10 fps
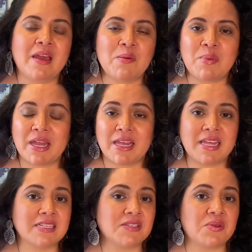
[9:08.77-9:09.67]
But
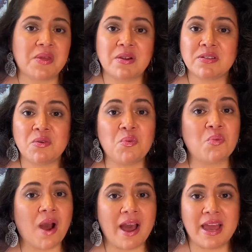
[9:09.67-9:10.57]
so there's a
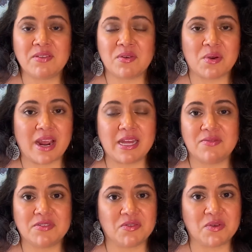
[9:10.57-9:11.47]
wide variety
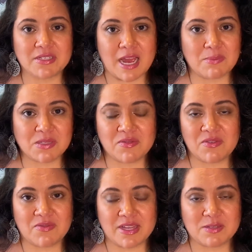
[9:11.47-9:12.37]
of different types of
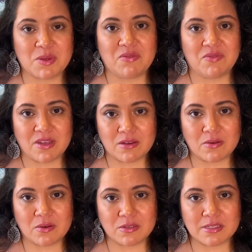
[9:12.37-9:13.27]
investment
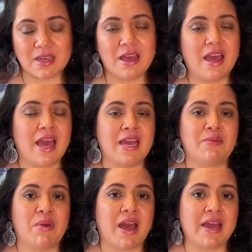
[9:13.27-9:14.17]
vehicles. And
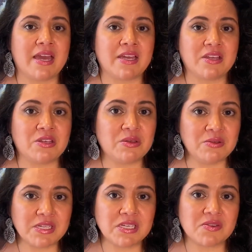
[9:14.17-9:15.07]
by
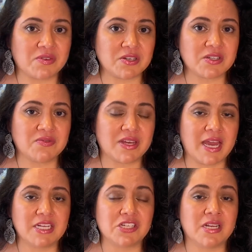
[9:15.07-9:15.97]
using
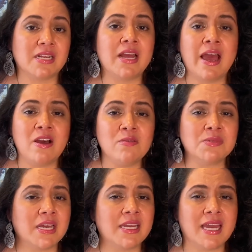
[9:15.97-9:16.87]
diversification, it helps,
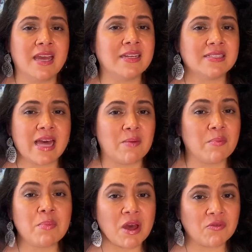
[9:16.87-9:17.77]
again, it's that
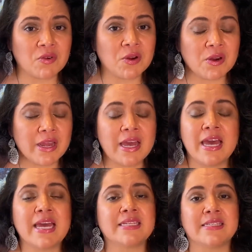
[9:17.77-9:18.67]
buffer.
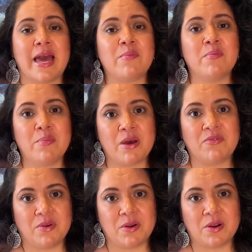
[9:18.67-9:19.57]
It's that
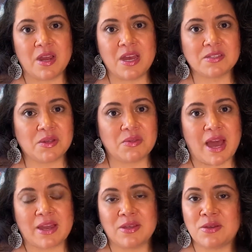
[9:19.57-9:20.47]
buffer so
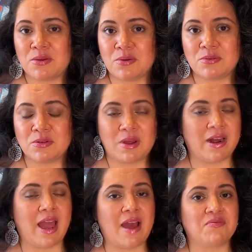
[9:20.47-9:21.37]
that you do not
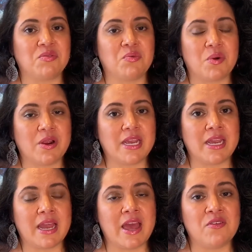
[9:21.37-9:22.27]
have to worry
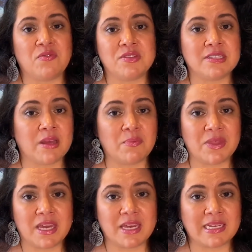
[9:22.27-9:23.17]
if
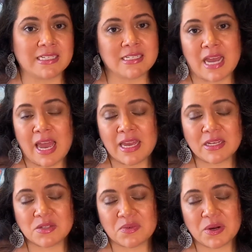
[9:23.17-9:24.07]
something
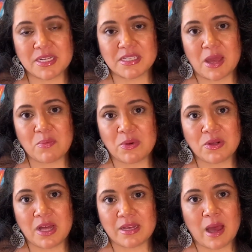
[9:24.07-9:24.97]
tanks. For example,
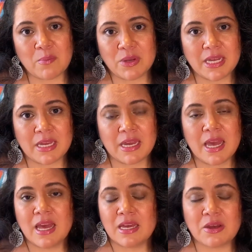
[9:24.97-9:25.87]
a company
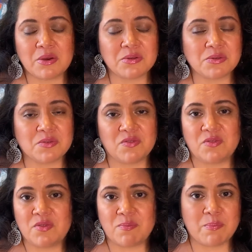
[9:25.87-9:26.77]
goes
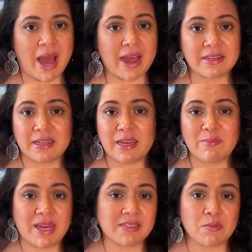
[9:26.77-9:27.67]
badly,
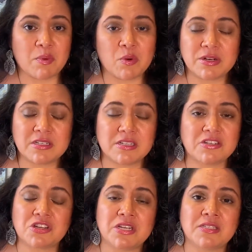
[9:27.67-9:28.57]
made some poor
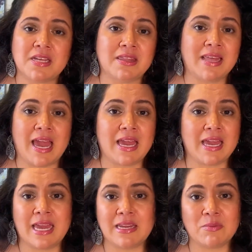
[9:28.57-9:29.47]
decisions, and they
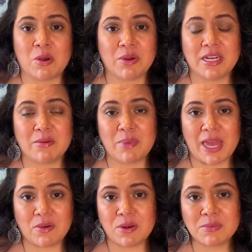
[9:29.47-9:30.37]
end up going into
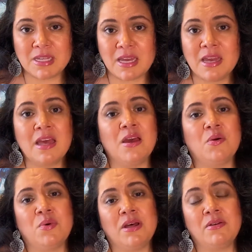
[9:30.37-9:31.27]
bankruptcy.
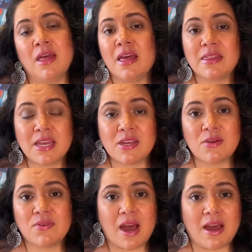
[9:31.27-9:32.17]
Well, then
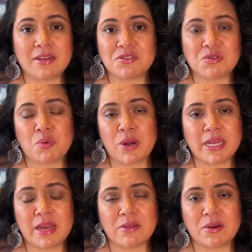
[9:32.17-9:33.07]
you've got 20
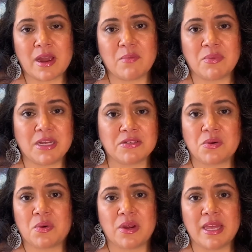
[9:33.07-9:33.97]
other companies who
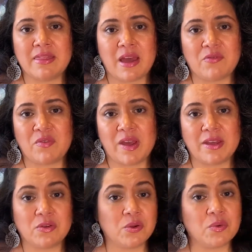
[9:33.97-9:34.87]
are in that fund
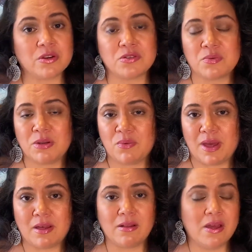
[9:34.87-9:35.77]
who are doing
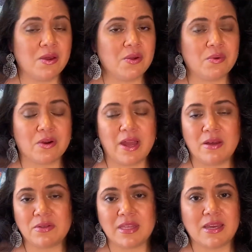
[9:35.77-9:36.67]
well, who are
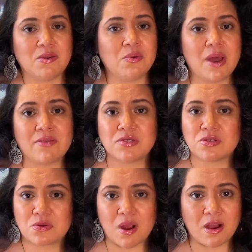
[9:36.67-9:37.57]
healthy, who have
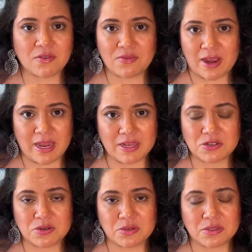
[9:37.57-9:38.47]
strong
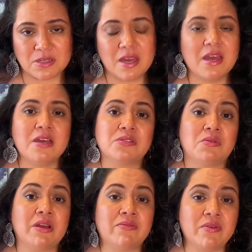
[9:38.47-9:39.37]
financials. So
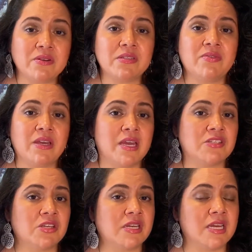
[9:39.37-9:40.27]

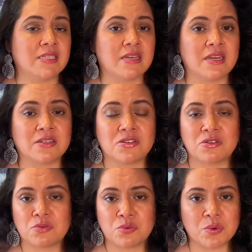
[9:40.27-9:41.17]
diversification is
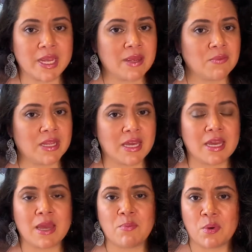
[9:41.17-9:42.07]

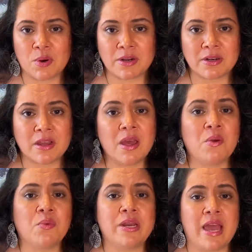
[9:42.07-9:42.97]
extremely important
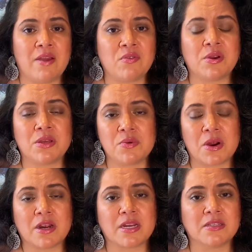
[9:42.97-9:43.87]
whenever you
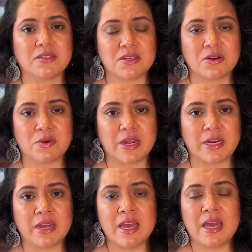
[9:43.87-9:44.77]
are considering
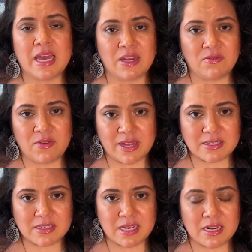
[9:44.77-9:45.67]

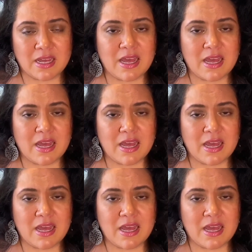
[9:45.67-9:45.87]
investing.